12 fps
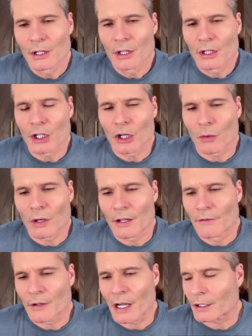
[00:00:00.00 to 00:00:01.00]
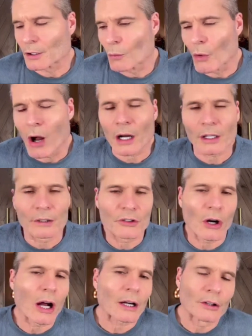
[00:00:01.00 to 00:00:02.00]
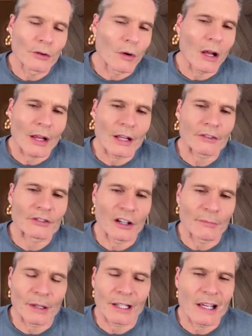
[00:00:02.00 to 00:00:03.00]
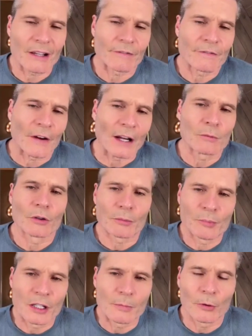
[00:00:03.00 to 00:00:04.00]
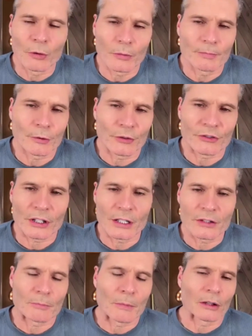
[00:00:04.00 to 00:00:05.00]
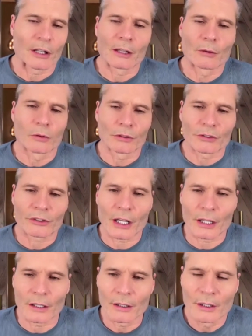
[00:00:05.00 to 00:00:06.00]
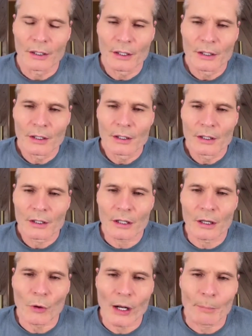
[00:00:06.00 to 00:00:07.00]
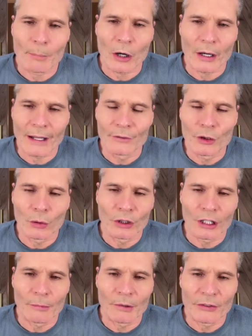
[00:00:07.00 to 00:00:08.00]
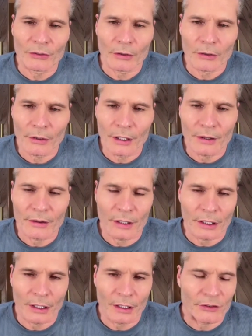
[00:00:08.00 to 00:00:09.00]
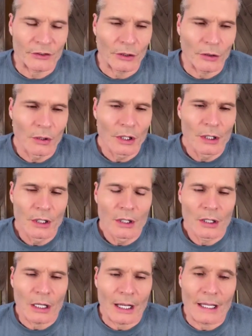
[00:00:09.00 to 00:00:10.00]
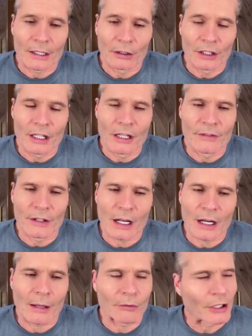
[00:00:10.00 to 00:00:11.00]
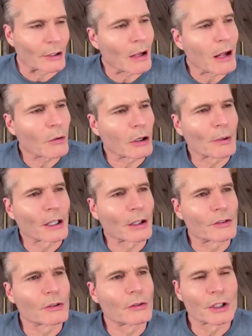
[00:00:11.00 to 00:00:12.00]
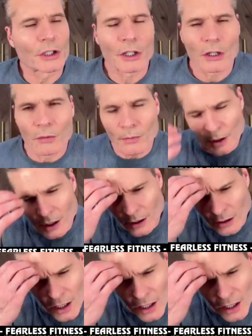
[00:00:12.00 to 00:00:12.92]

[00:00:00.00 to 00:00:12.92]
I can walk and talk and do all that stuff, but I can't fight with people per se. Just my leg will just kind of come right apart. I have no ligaments or anything in it, so I had to leave. And then I was like, wow, what am I going to do? And